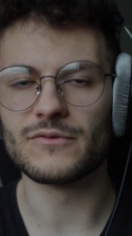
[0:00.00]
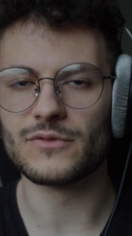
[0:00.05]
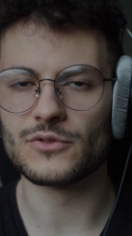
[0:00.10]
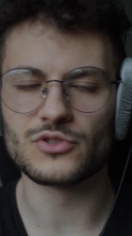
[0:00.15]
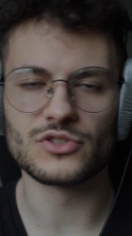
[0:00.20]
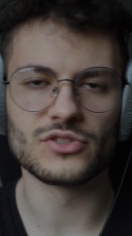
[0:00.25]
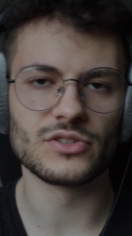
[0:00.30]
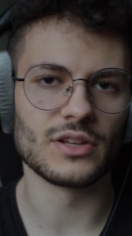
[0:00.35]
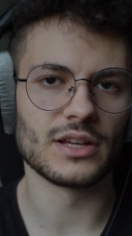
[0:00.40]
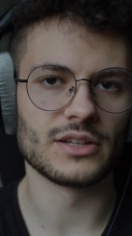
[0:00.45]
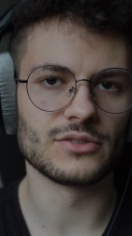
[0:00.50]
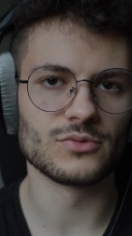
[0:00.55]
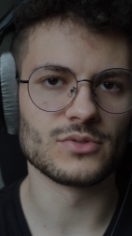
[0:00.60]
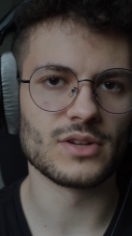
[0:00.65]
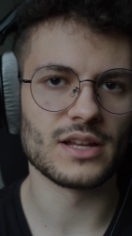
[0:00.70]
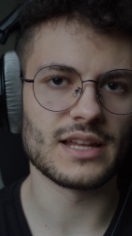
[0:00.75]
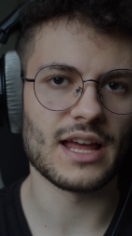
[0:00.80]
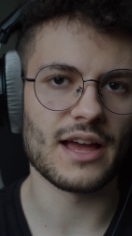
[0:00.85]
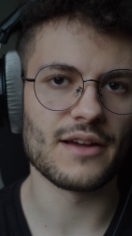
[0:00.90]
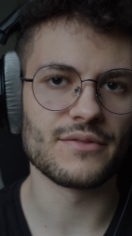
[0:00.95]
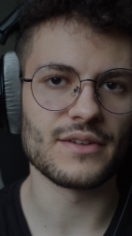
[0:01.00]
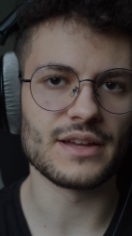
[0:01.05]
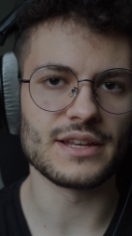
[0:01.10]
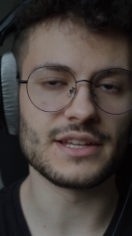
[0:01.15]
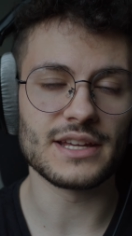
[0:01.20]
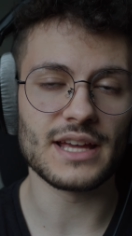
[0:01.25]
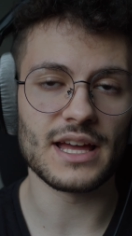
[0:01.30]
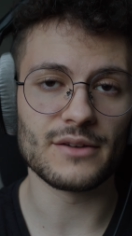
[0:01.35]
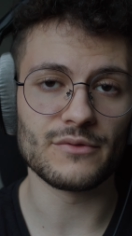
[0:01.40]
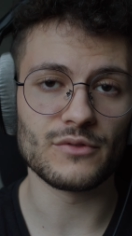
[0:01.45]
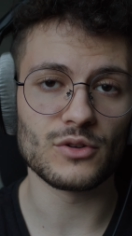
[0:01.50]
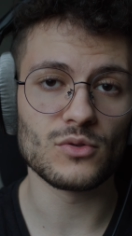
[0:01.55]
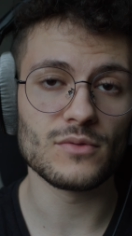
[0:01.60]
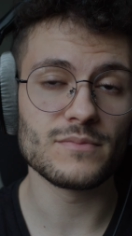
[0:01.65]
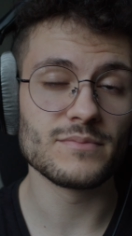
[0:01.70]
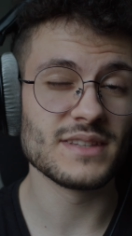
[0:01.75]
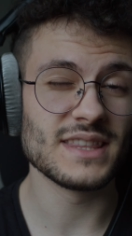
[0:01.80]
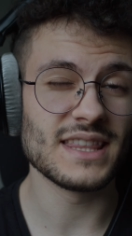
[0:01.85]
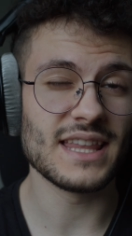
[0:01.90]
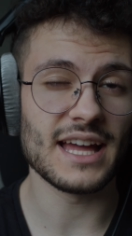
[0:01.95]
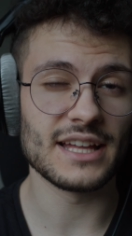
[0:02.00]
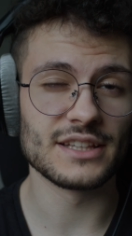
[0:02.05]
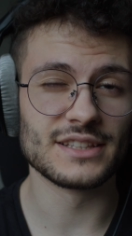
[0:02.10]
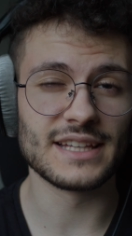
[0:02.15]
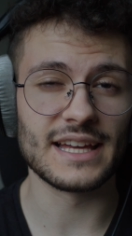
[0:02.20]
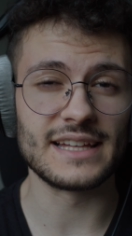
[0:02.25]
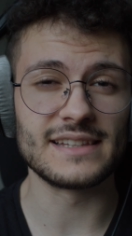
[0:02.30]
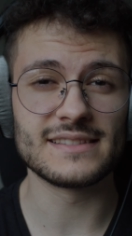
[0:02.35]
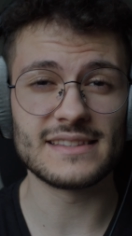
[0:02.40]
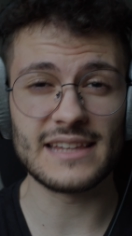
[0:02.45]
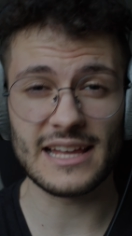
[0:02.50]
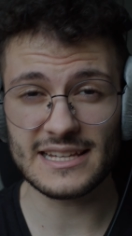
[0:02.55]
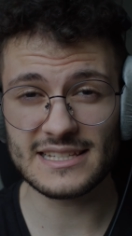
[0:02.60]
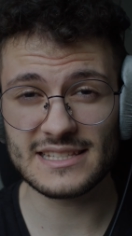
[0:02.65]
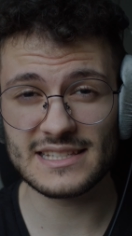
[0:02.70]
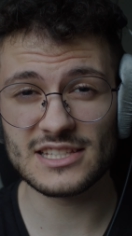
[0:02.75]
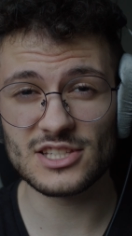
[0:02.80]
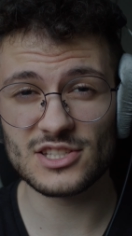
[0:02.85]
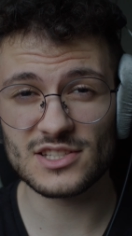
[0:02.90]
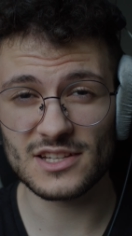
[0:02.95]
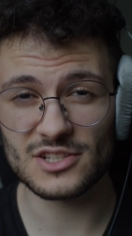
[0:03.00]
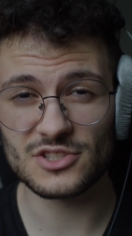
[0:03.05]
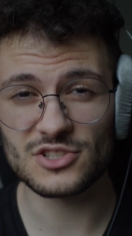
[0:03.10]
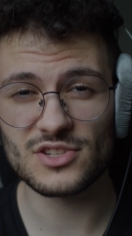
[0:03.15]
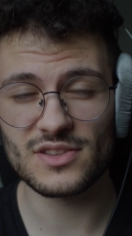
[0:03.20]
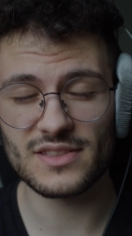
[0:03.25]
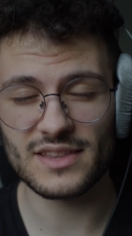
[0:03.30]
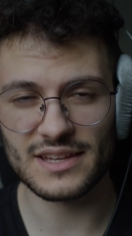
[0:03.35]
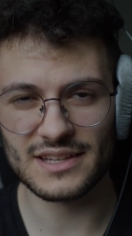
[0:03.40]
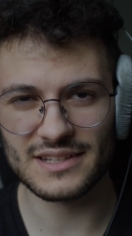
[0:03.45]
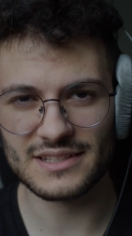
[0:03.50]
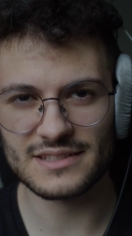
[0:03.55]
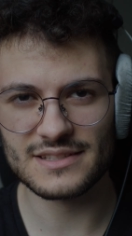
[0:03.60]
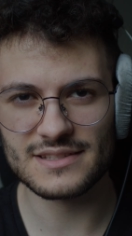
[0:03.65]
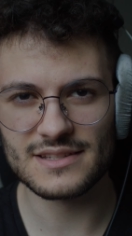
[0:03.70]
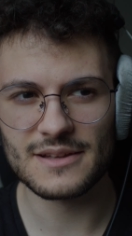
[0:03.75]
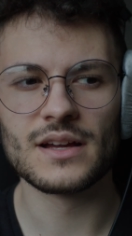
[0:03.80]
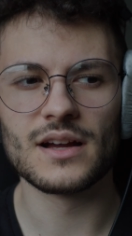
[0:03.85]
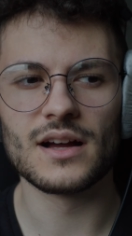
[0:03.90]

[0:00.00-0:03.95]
Fortunately, I do not have any kind of equipment that can test such things.